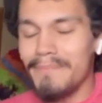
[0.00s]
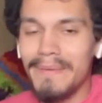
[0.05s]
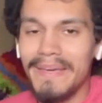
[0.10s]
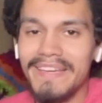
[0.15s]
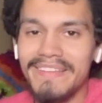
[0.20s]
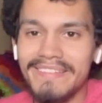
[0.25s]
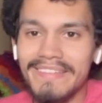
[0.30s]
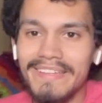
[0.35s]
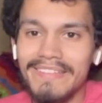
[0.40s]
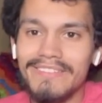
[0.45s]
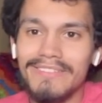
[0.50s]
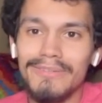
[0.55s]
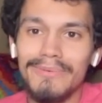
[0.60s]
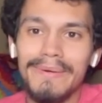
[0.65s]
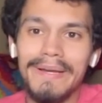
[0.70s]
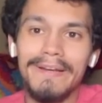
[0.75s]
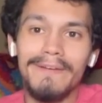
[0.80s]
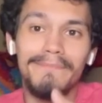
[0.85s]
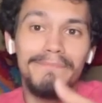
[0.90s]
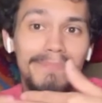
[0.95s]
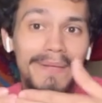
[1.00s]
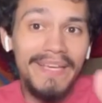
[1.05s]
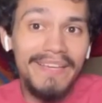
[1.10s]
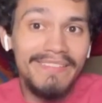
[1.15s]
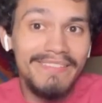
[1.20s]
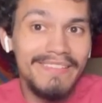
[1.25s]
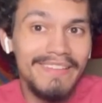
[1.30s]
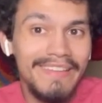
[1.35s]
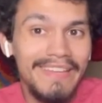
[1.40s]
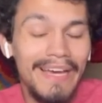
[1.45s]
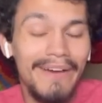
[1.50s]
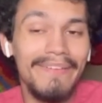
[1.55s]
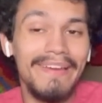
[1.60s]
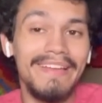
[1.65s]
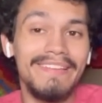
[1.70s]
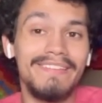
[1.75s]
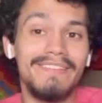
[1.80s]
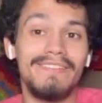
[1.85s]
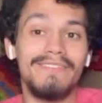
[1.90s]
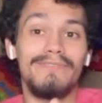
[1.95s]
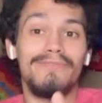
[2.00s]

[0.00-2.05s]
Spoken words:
makes it to where Beast now gets